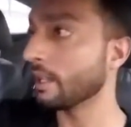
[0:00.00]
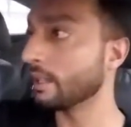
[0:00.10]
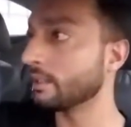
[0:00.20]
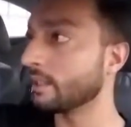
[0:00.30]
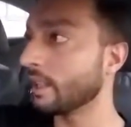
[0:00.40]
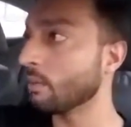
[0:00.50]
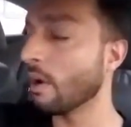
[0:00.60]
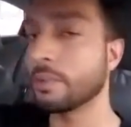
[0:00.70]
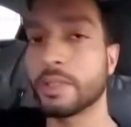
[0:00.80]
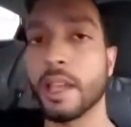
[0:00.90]
is a
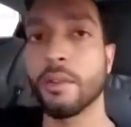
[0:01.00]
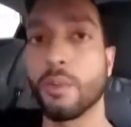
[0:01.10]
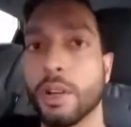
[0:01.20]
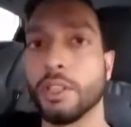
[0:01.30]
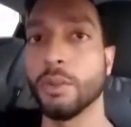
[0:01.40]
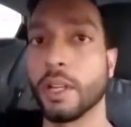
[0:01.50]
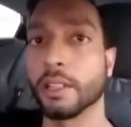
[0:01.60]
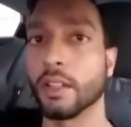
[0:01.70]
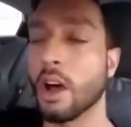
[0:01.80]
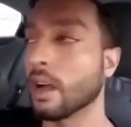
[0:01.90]
website where you
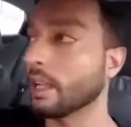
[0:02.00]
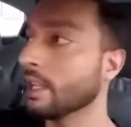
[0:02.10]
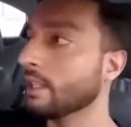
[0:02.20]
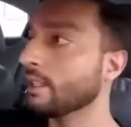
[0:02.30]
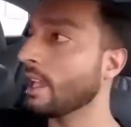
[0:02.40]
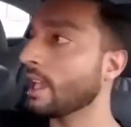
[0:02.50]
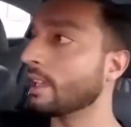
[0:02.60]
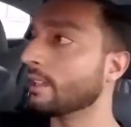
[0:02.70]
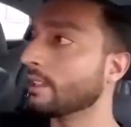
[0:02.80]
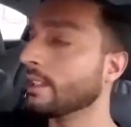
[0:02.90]
can log in,
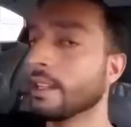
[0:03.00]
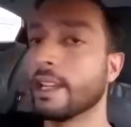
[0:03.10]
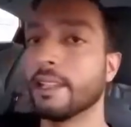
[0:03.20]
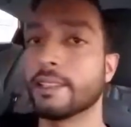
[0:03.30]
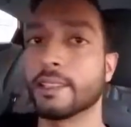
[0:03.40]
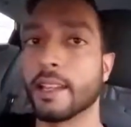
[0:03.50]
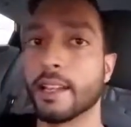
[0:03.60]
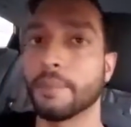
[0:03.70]
and it's